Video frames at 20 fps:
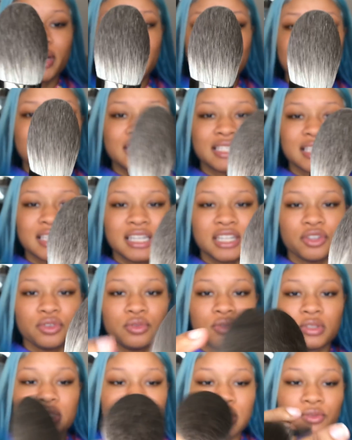easily
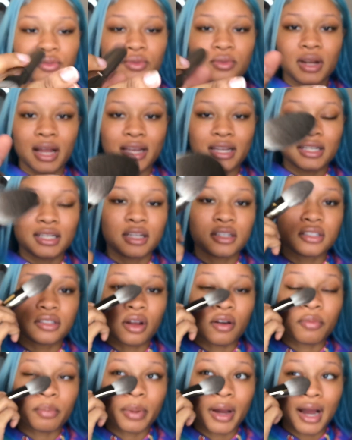use to like dust
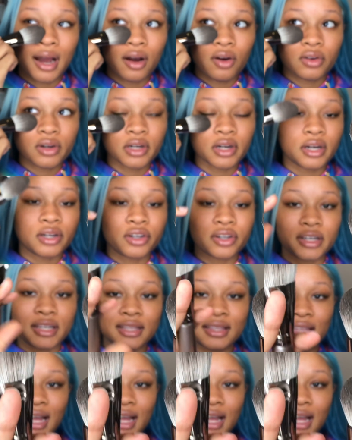off powder underneath the